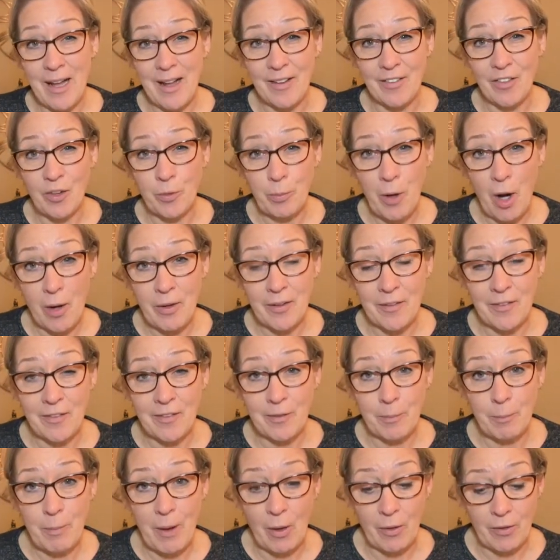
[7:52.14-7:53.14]
sprouted
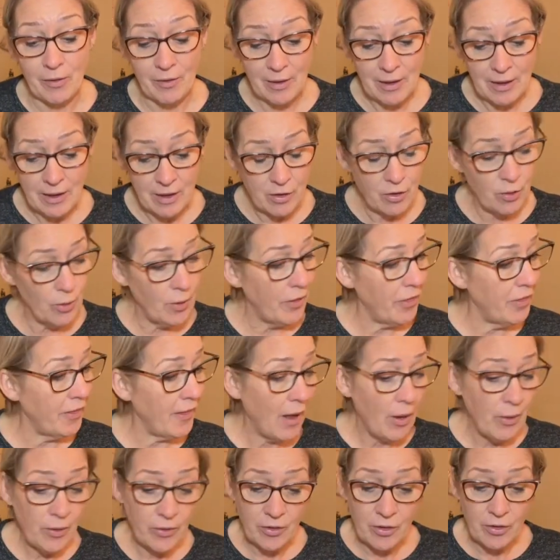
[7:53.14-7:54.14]
spelt. So I'm going to do
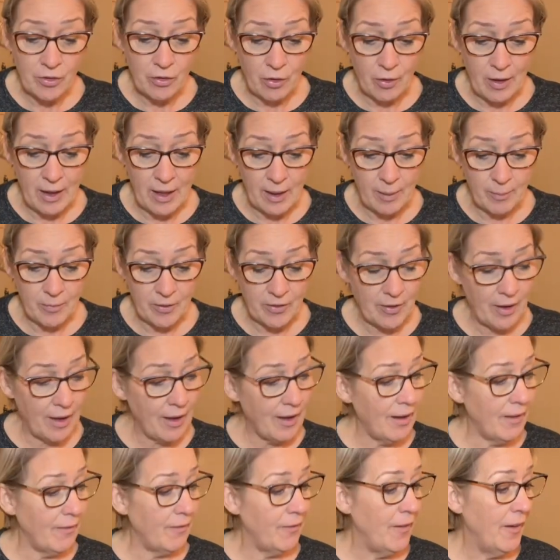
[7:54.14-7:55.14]
1,000 grams
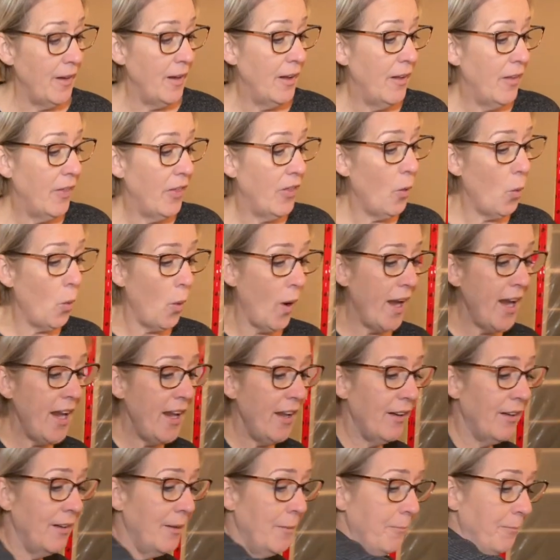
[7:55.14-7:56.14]
of the
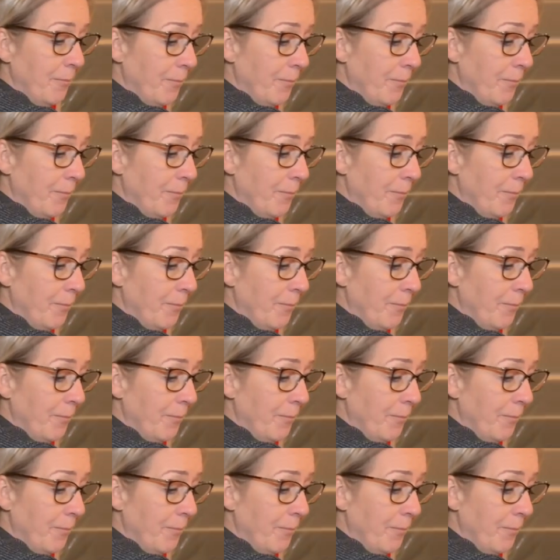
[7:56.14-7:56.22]
white